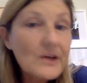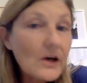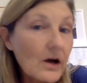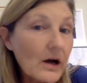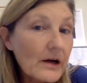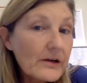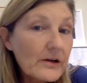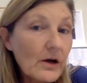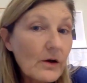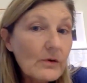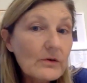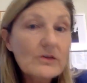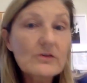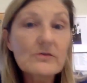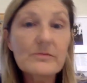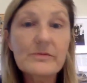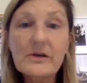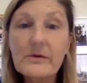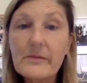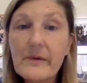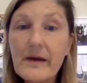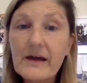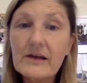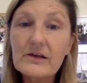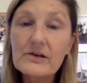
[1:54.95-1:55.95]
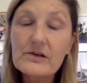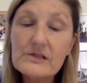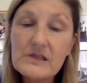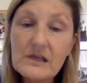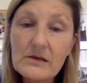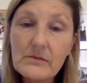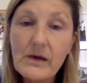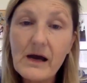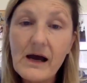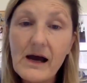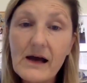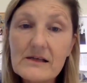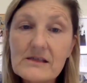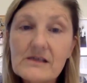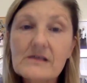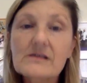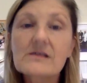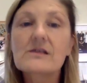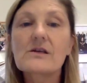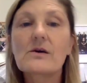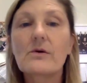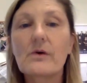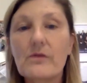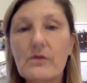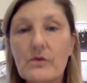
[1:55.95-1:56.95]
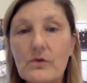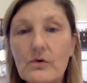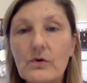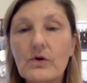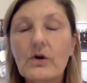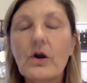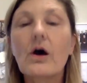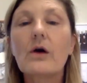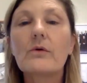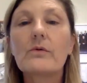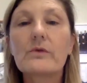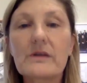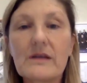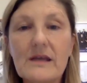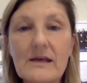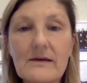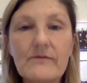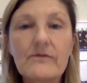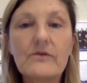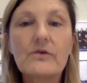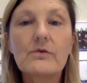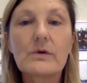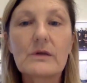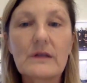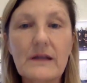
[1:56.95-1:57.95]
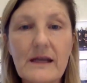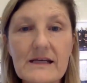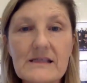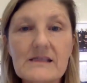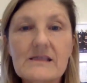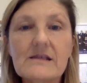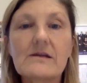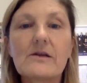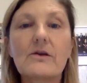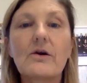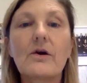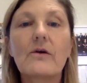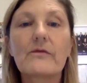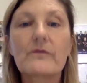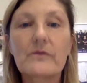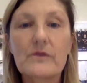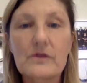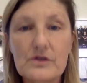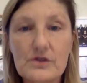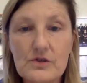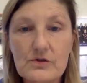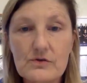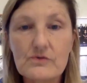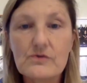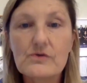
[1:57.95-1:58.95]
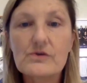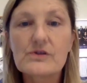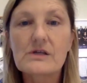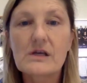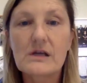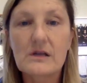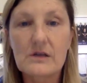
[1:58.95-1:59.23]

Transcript: I know a little bit about using masks, so I thought I would give you a lesson of the do's